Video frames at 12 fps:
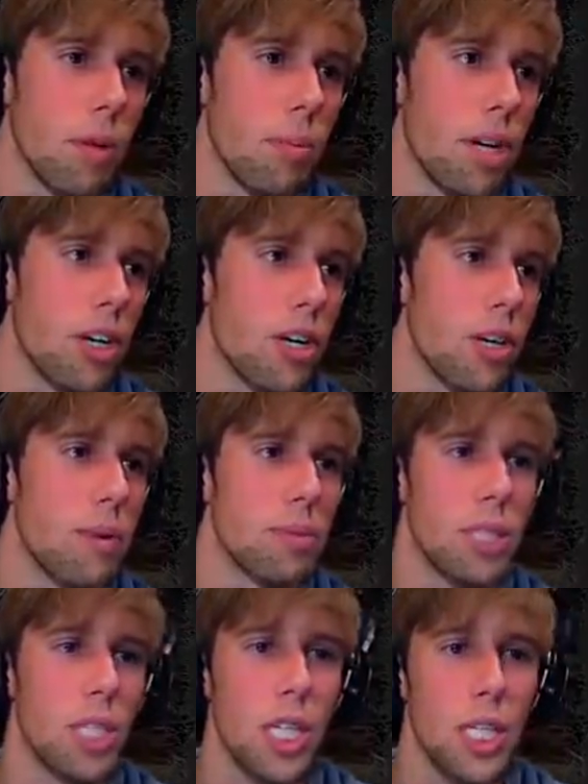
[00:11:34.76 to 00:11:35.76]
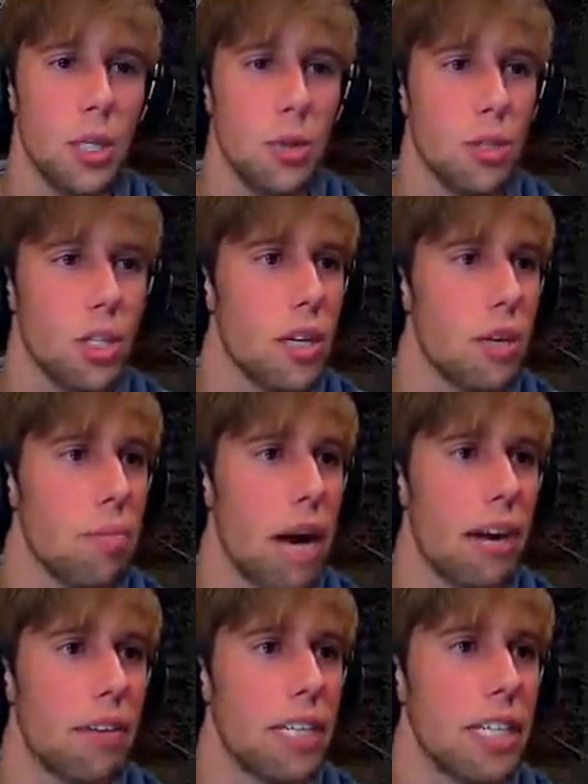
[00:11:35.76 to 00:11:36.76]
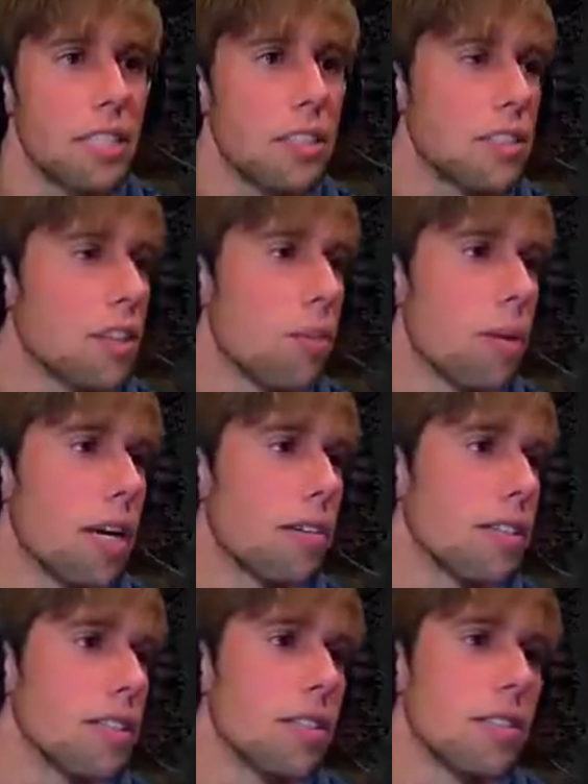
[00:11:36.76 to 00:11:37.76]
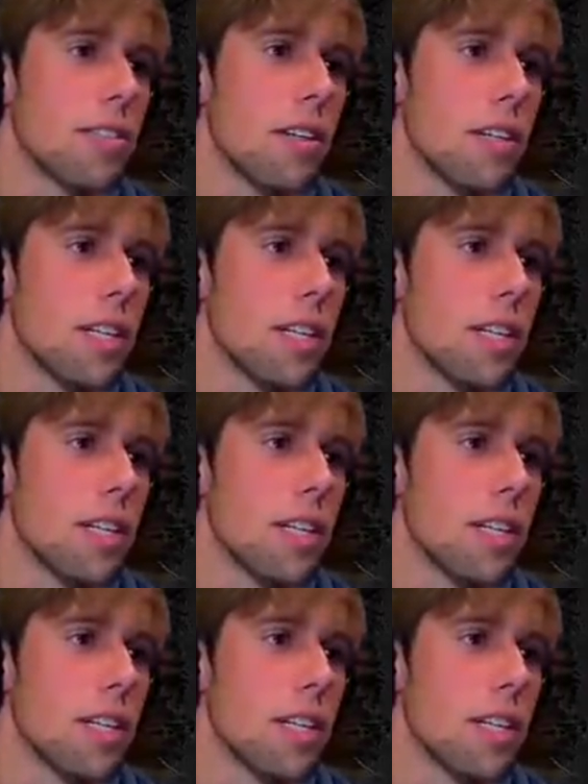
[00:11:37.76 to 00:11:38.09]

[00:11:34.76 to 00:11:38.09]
I want to butter him up just like toast. Batteries. No batteries.